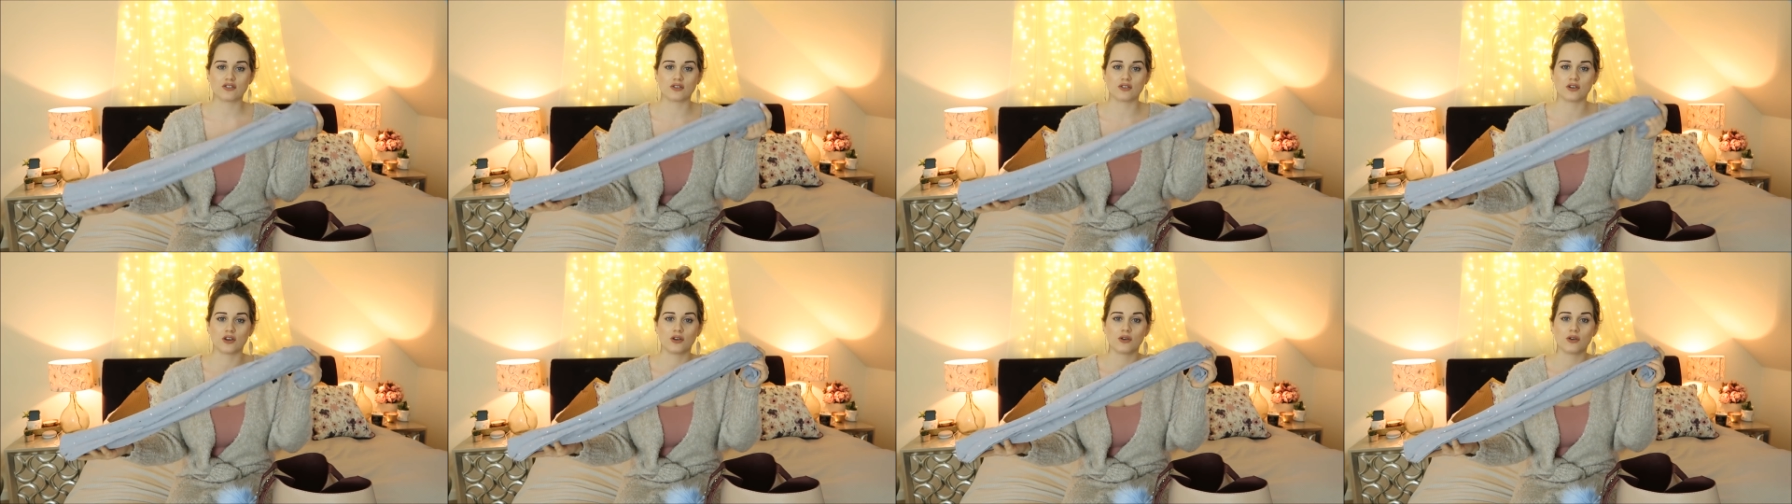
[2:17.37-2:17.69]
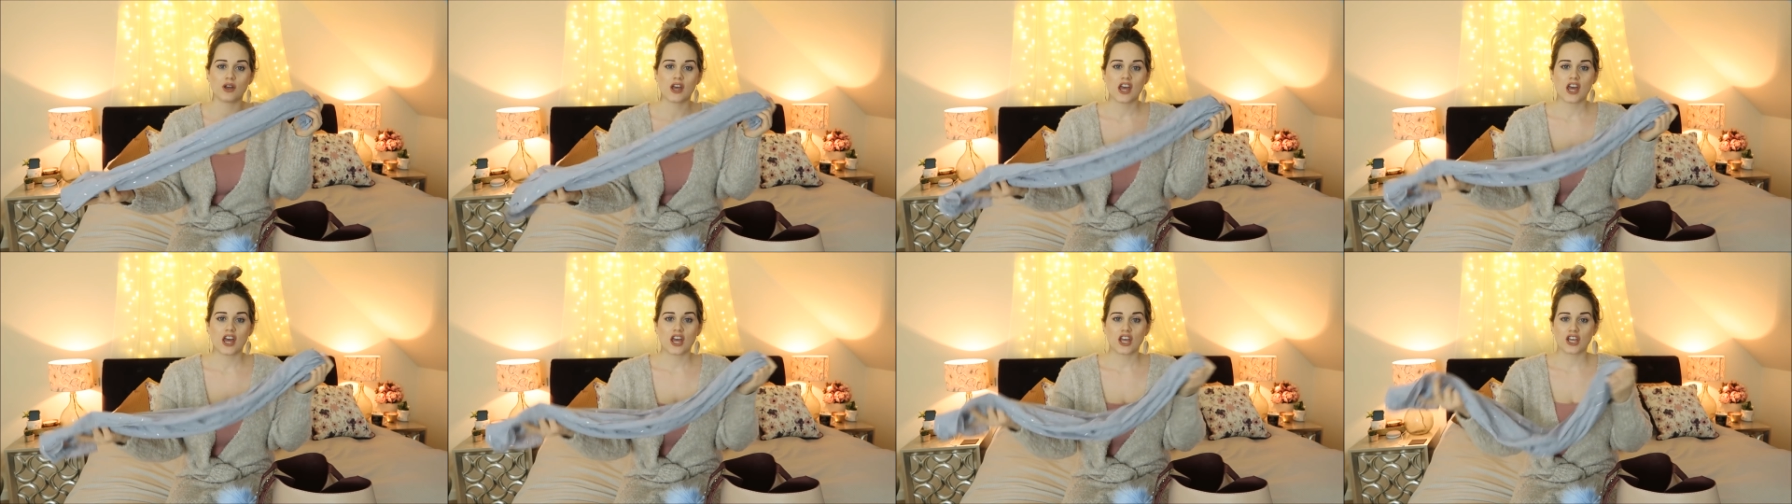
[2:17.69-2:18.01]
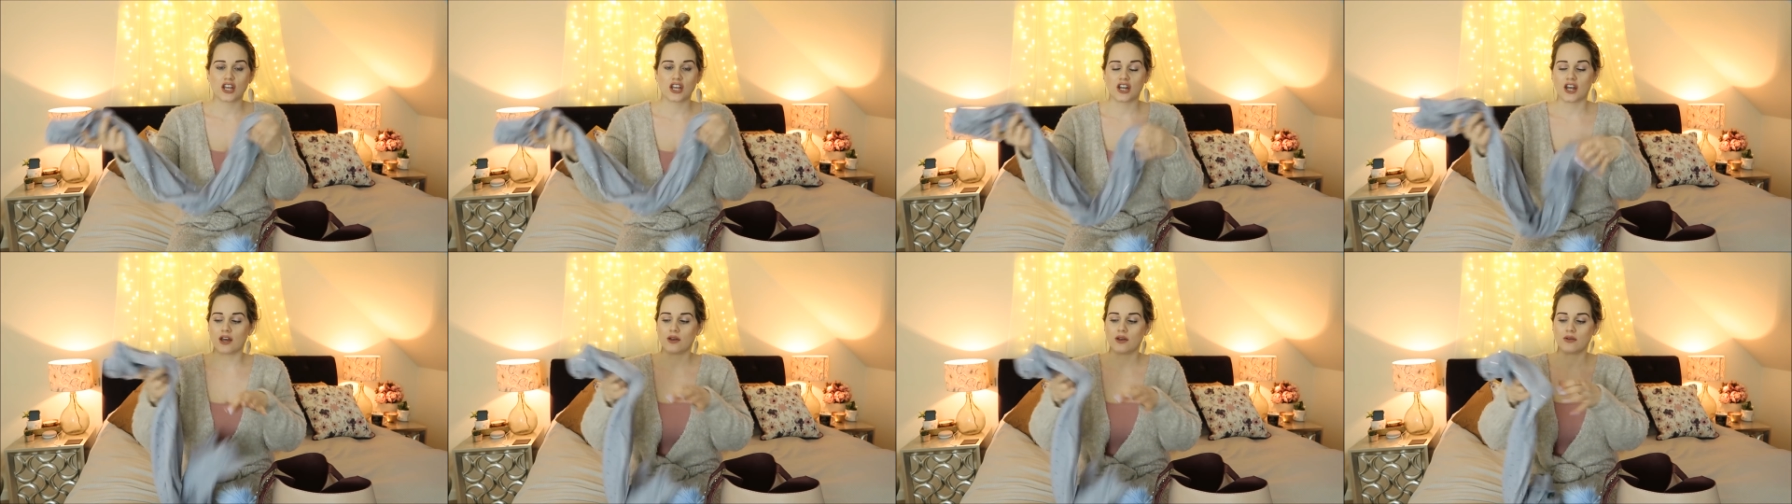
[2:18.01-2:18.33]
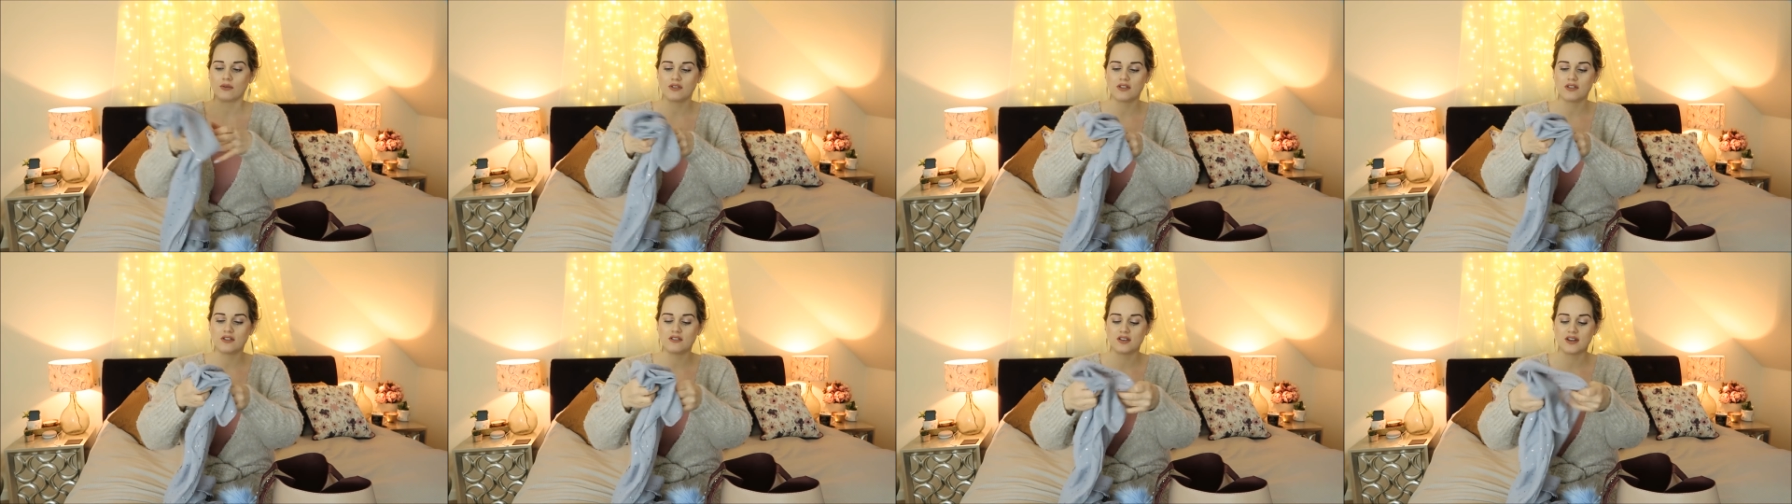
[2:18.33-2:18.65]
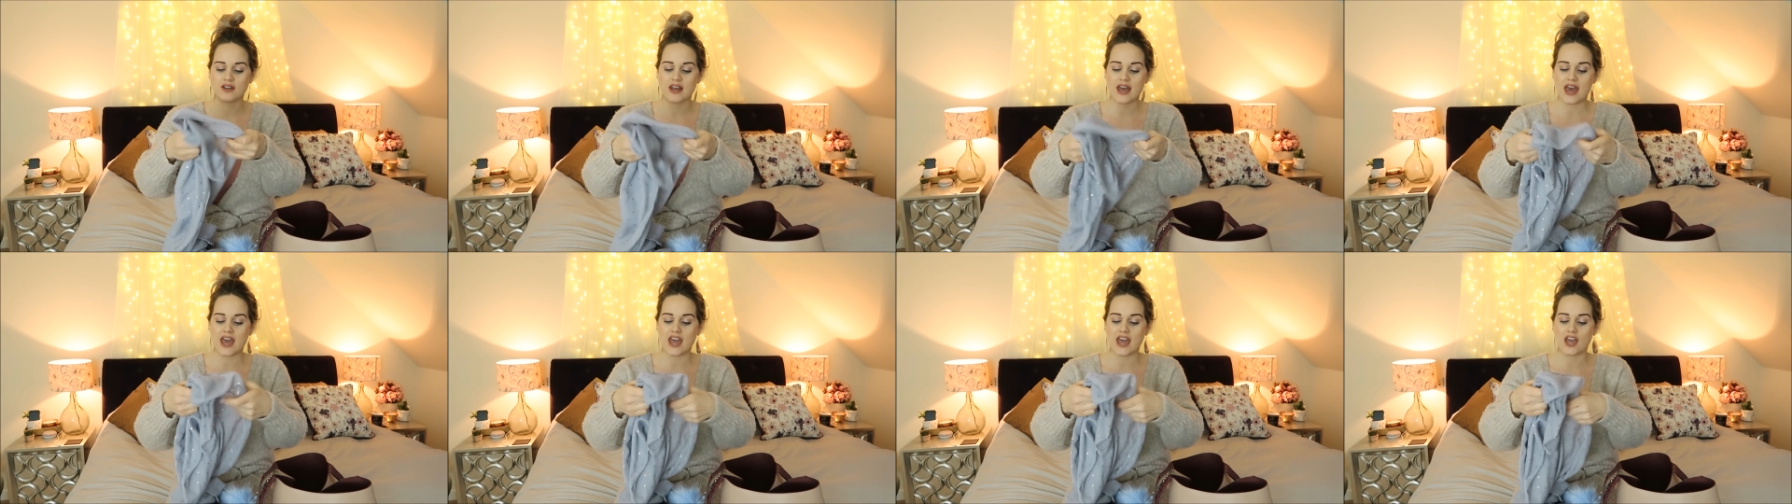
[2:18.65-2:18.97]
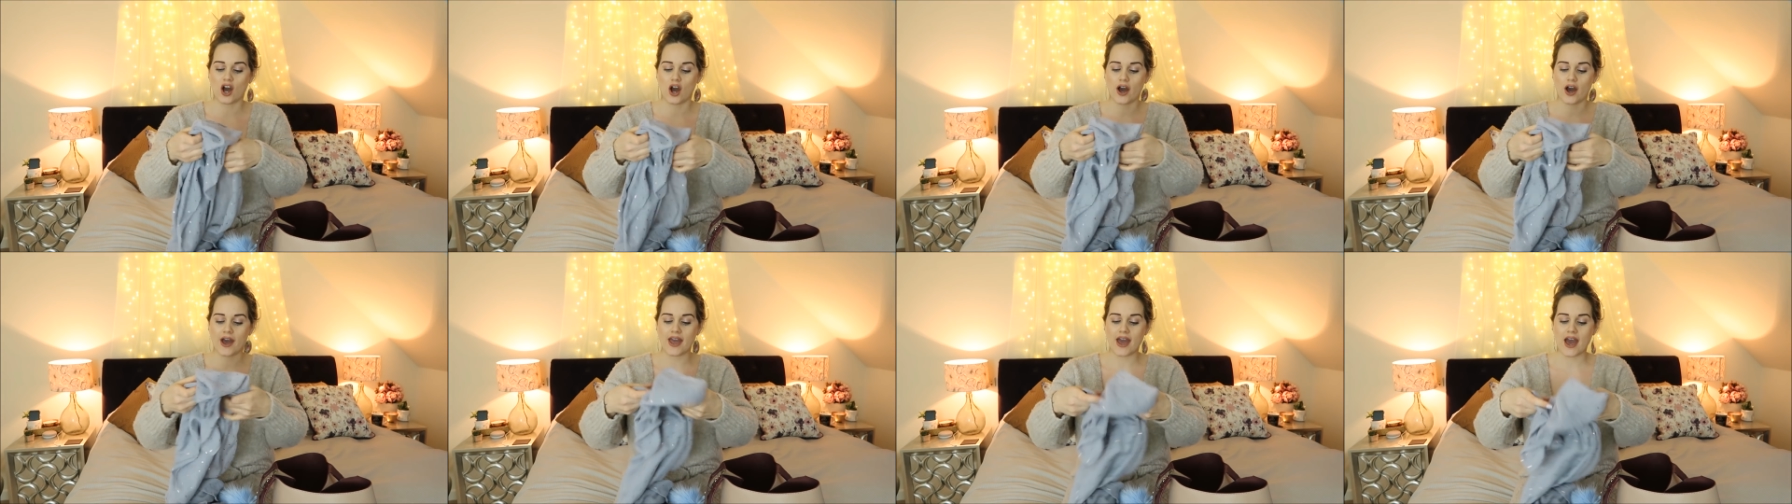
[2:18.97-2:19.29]
So you know,
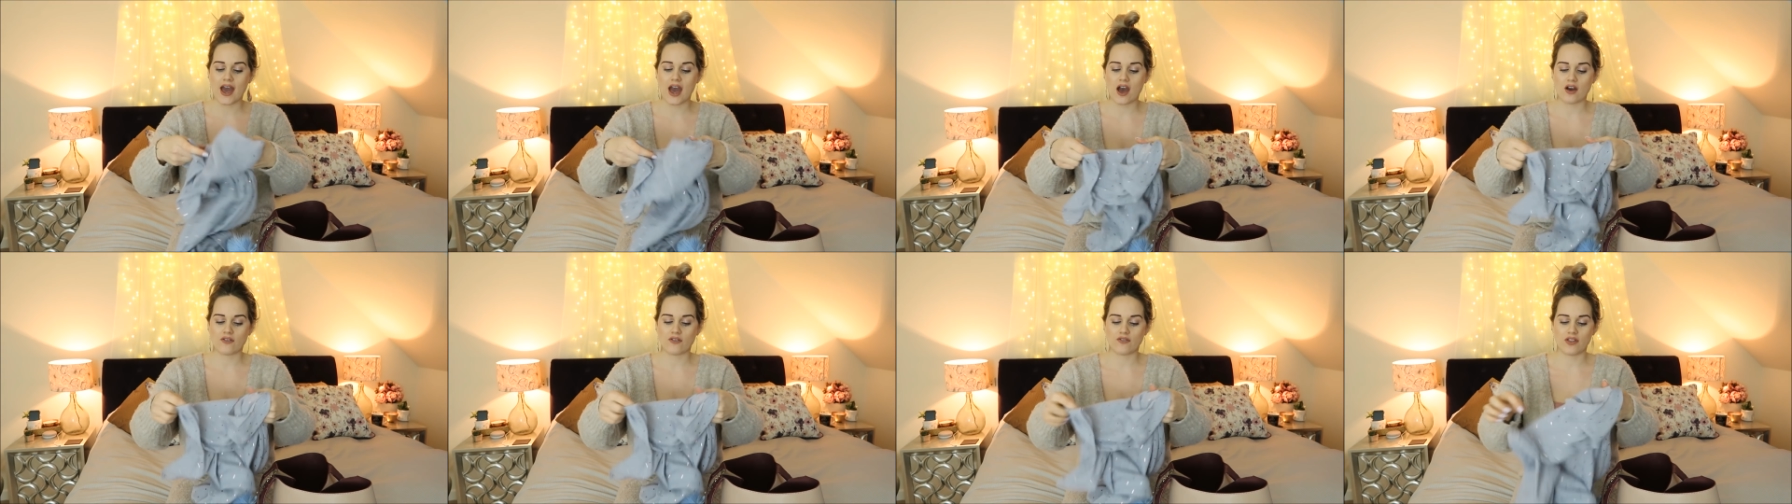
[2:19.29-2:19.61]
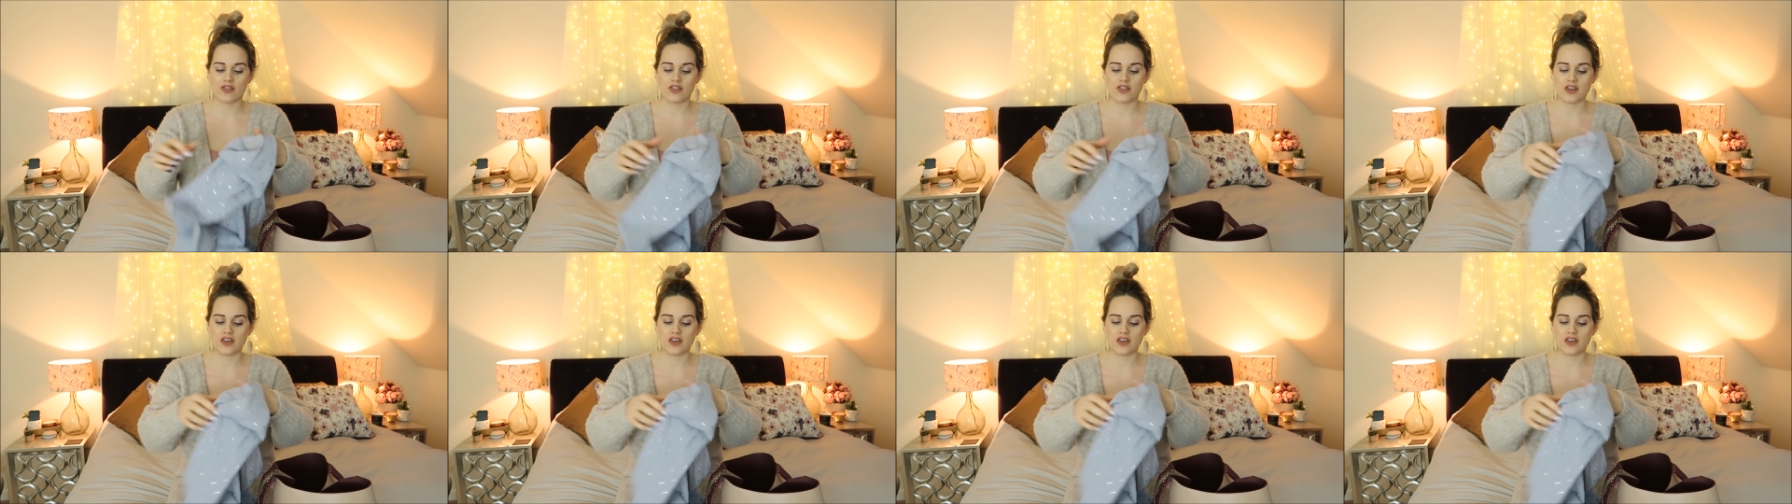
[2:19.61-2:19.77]
today I have